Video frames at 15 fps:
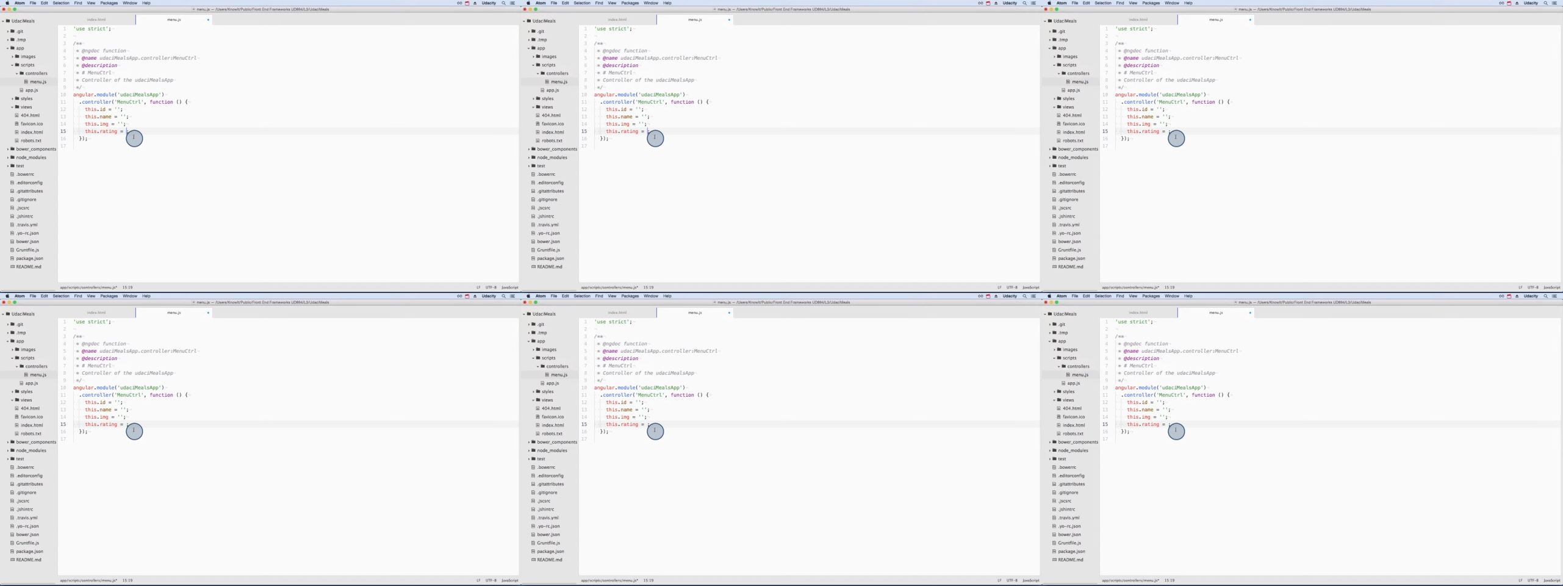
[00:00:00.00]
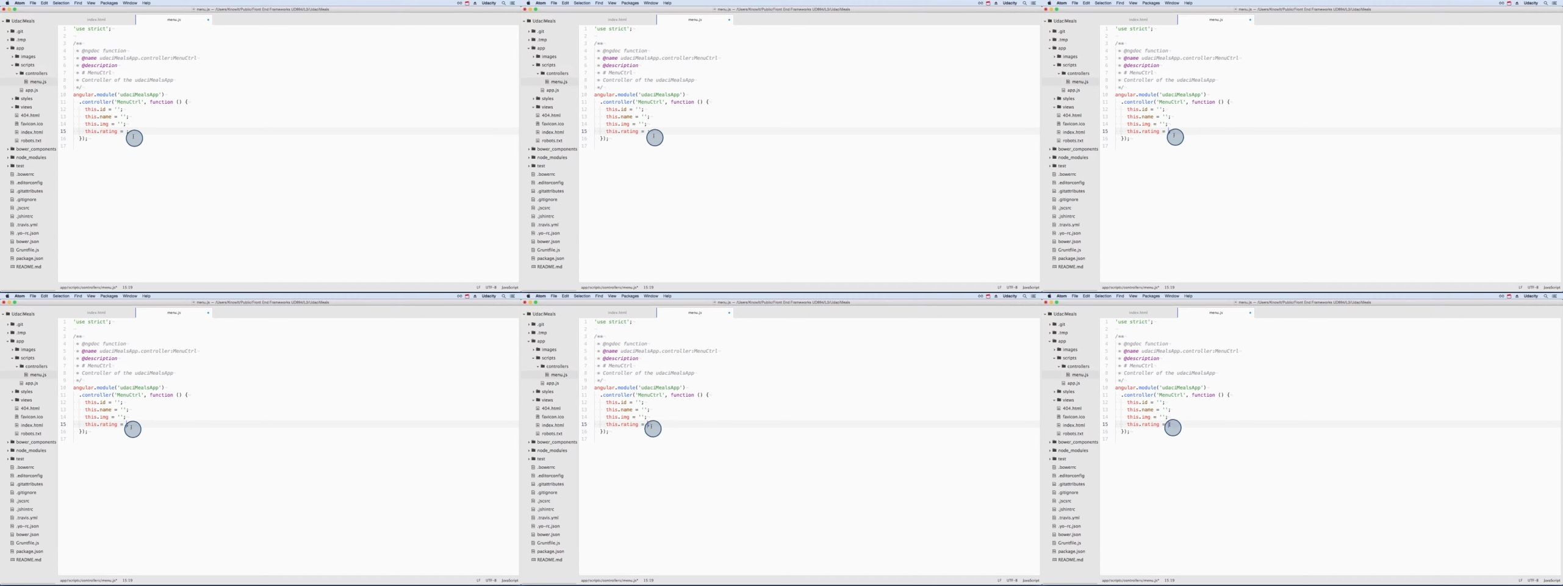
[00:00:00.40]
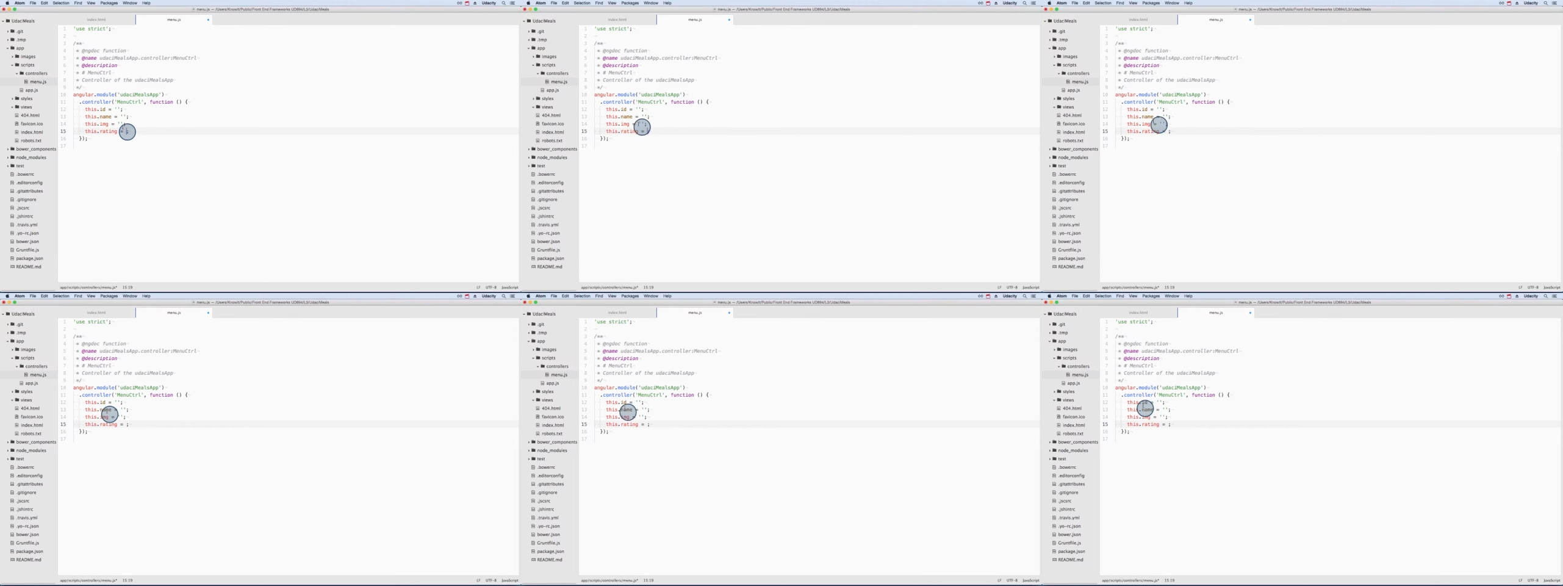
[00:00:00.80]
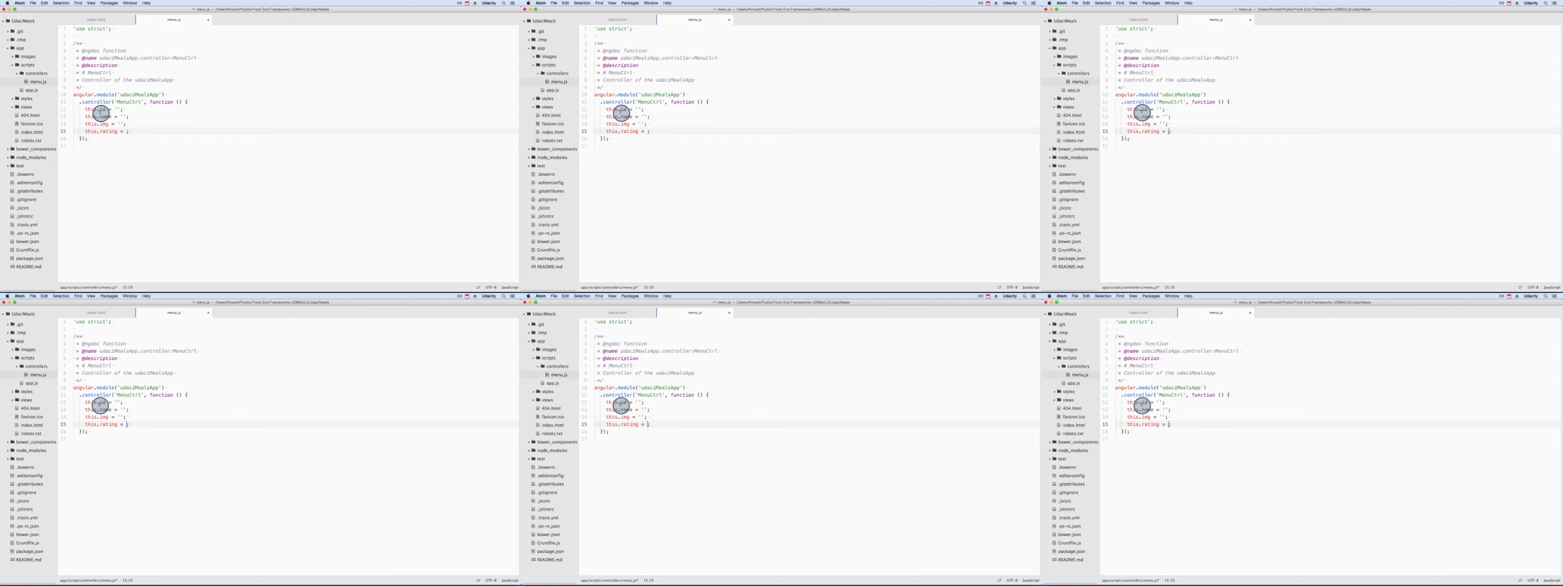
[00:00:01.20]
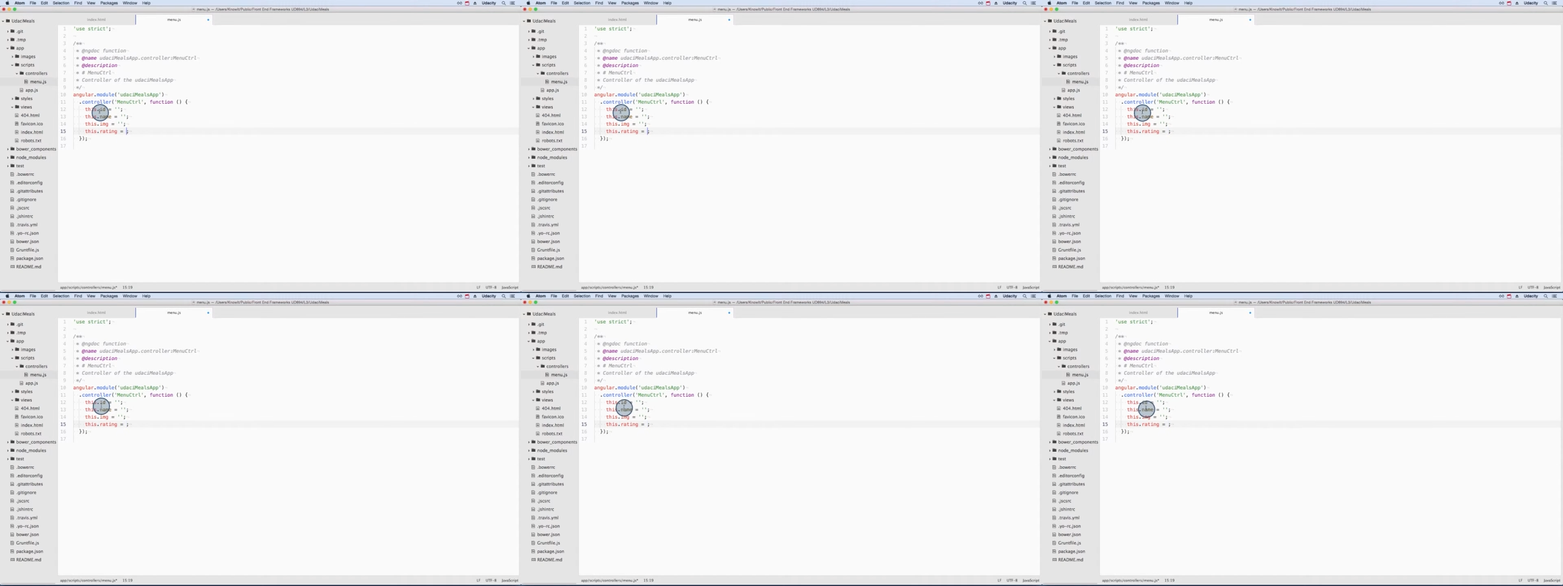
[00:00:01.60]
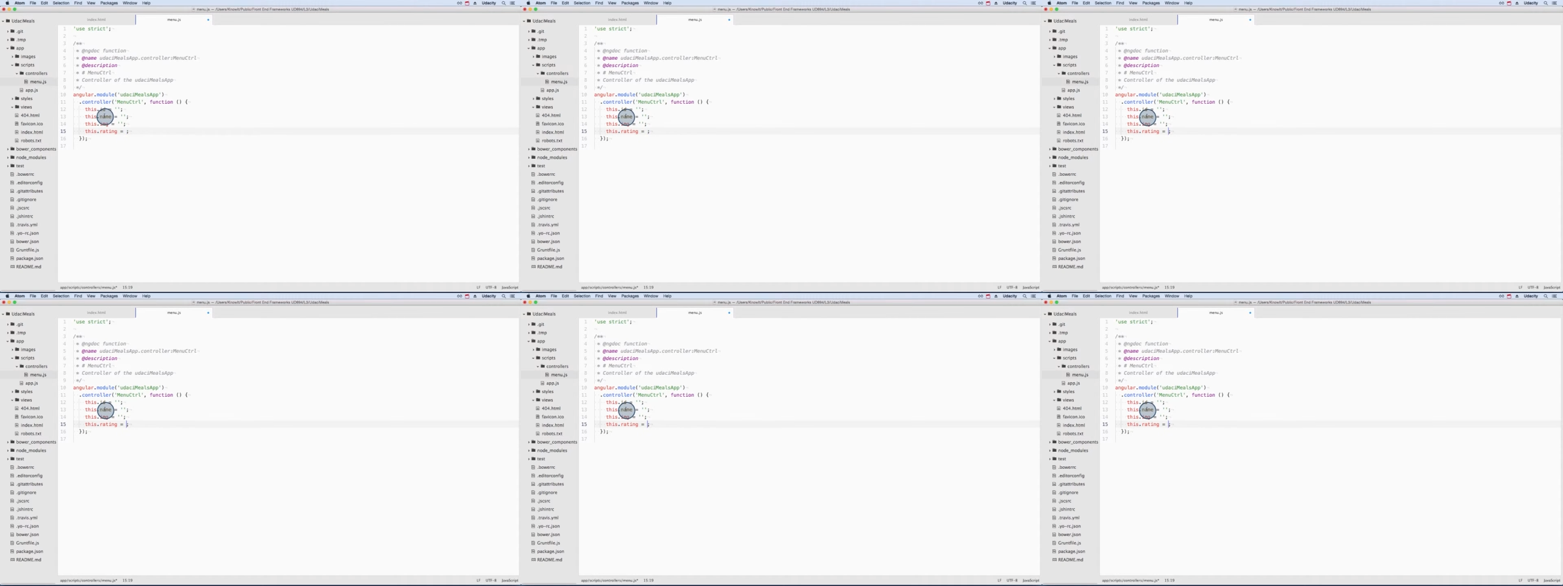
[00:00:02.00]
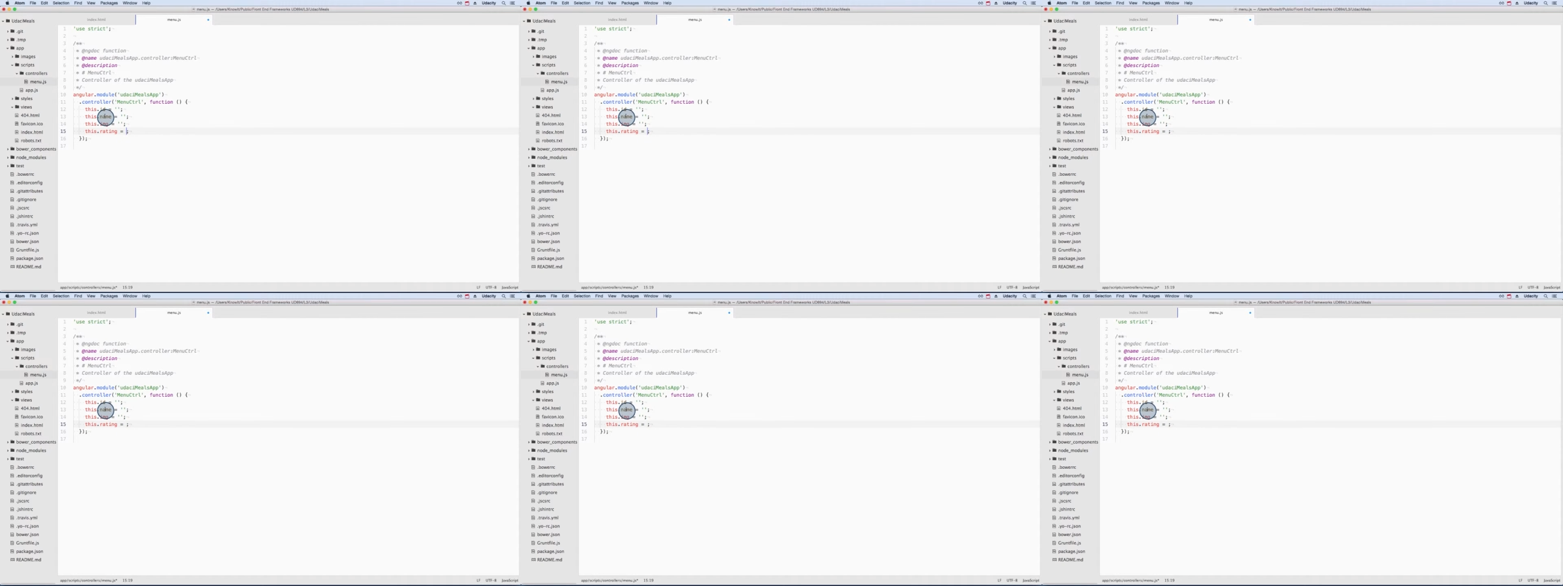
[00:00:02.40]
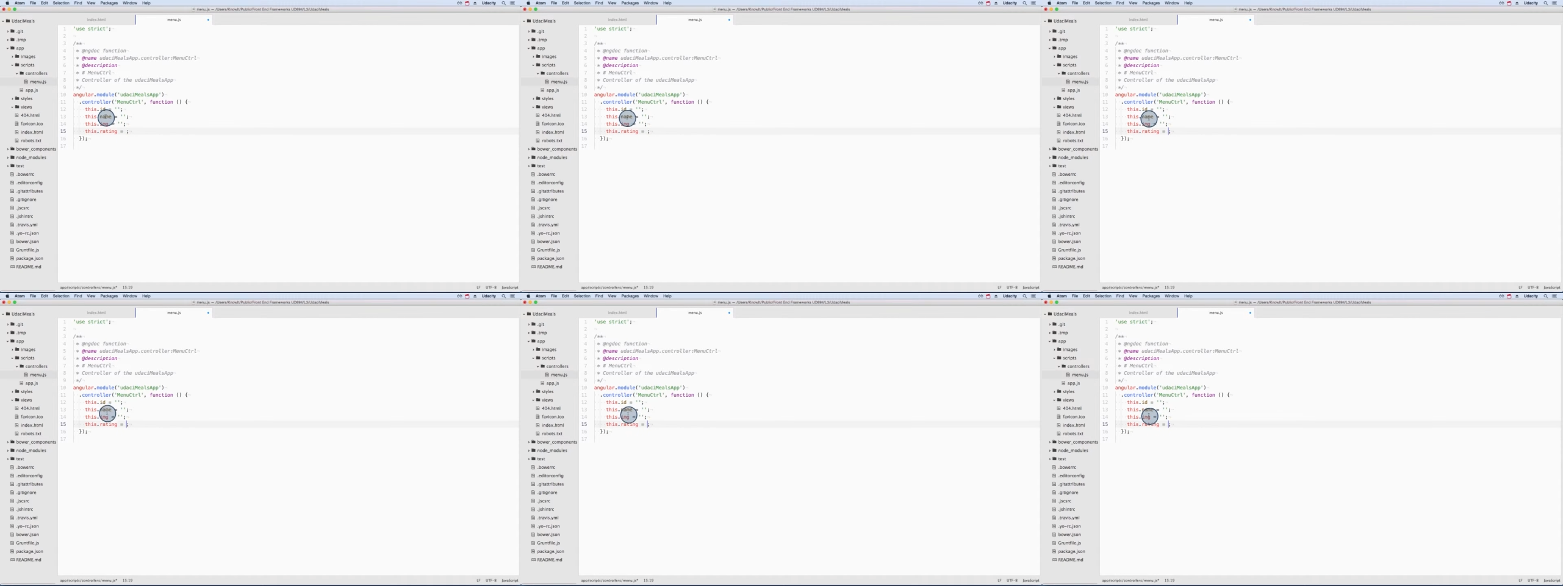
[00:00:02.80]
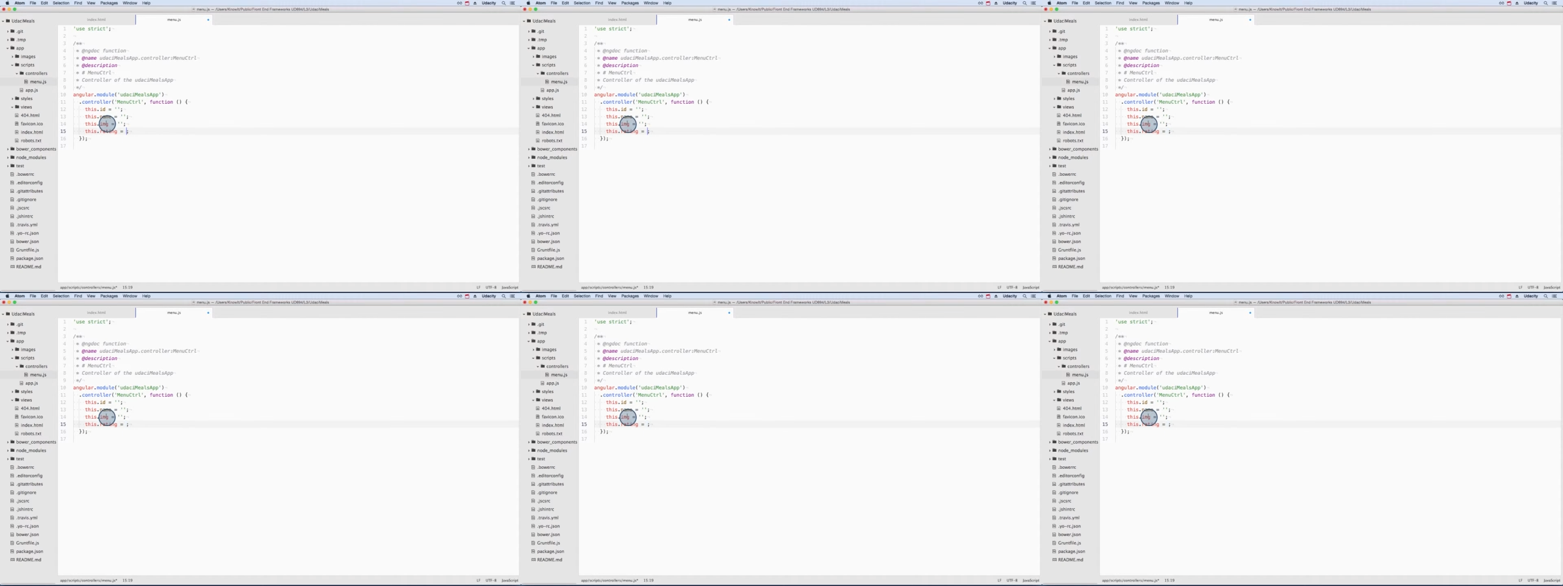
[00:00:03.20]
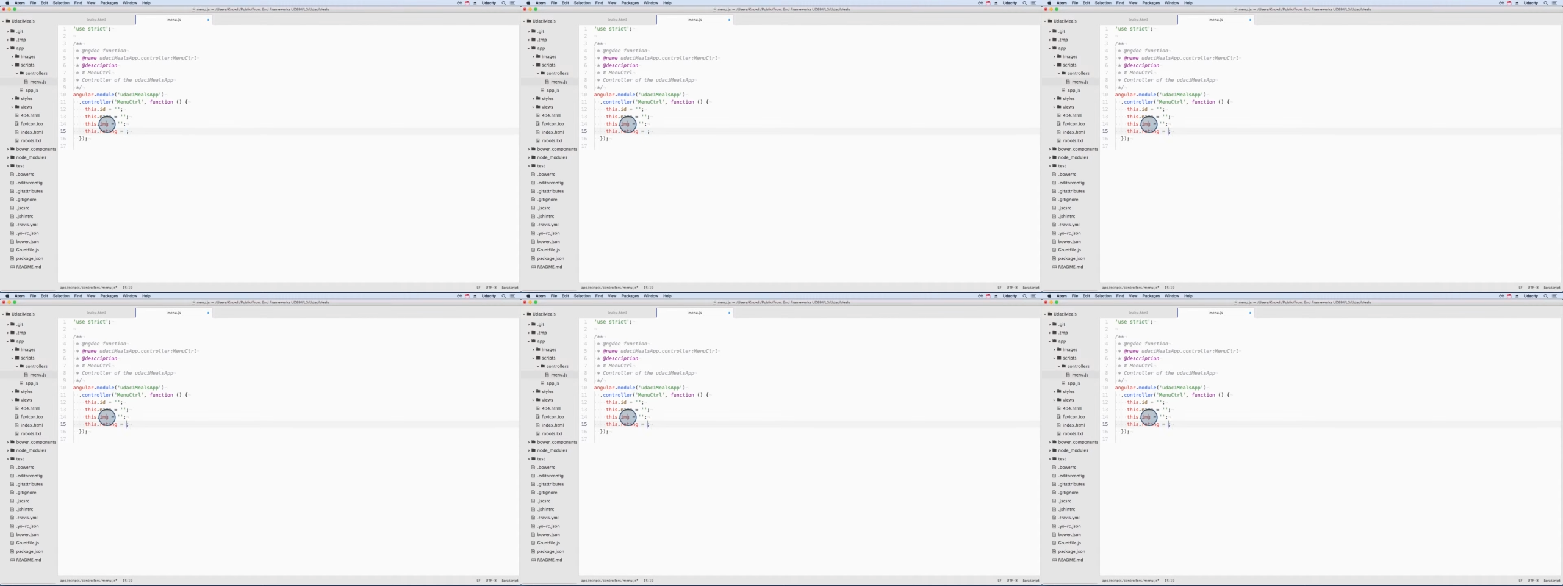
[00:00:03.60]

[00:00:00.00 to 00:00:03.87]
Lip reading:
No face is visible, so there are no lips to read.